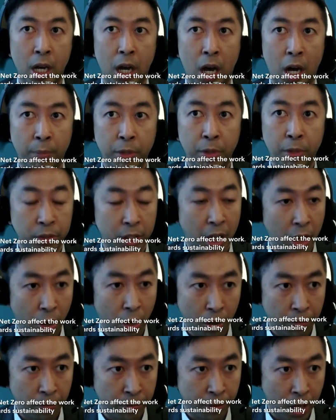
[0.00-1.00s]
There's a
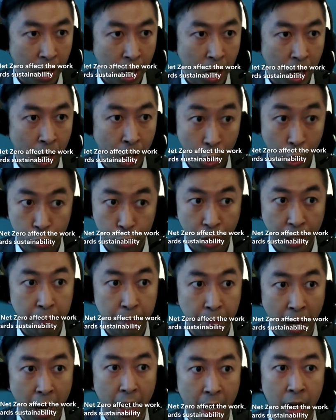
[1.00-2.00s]
lot of huge
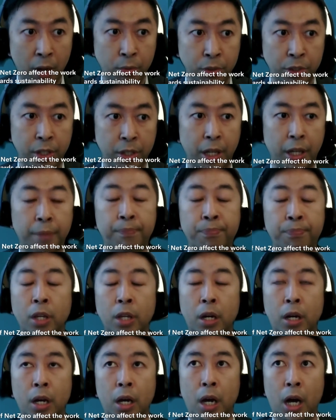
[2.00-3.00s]
impact, I would say.
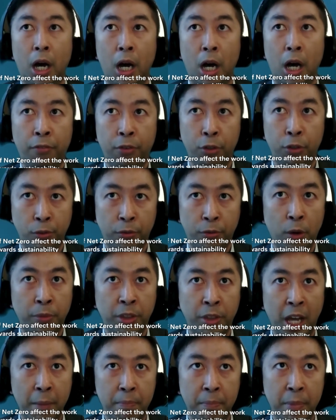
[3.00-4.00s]
First of all,
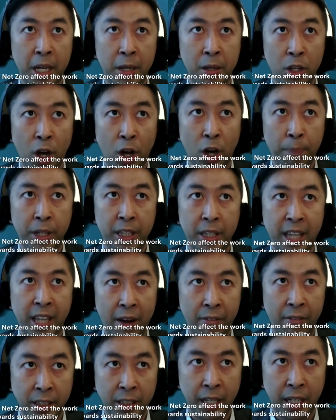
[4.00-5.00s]
that may not be
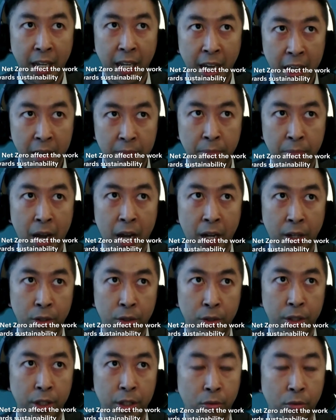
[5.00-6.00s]
directly impact
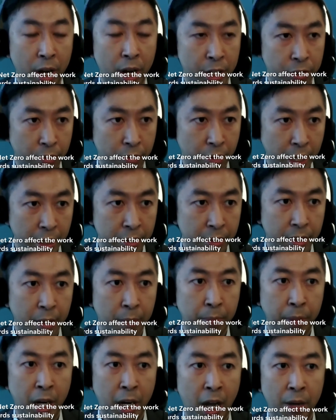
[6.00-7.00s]
to the graduate,
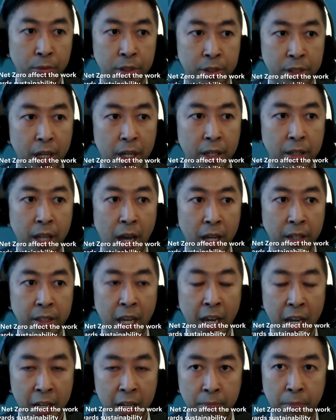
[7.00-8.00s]
but I would say that
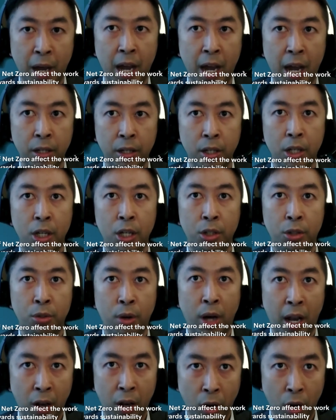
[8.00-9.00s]
impact to
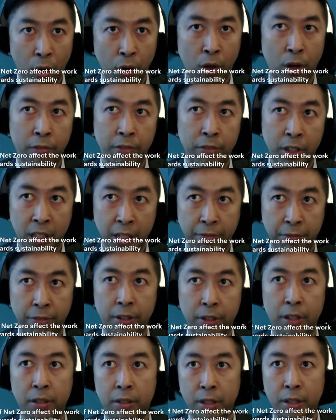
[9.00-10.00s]
a lot of
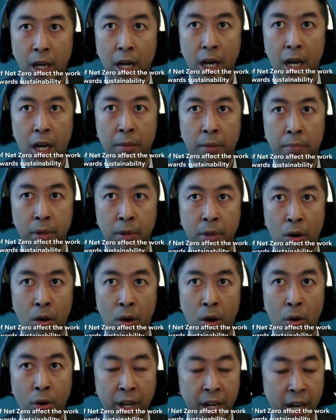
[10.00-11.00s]
different
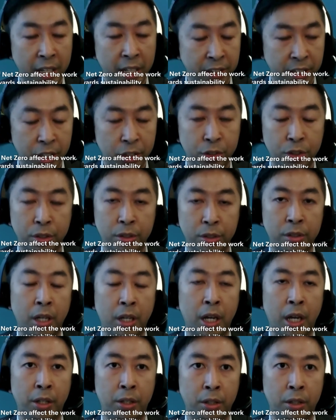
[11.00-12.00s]
organization
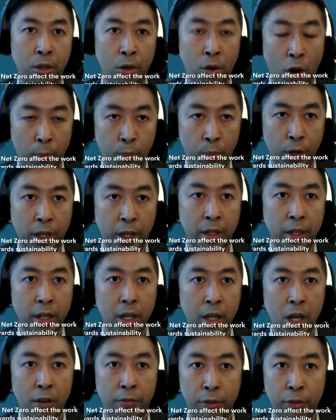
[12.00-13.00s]
and corporate.
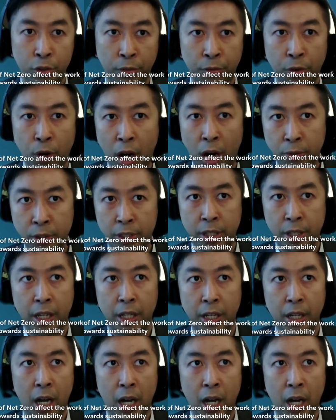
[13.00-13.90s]
First of all, I would say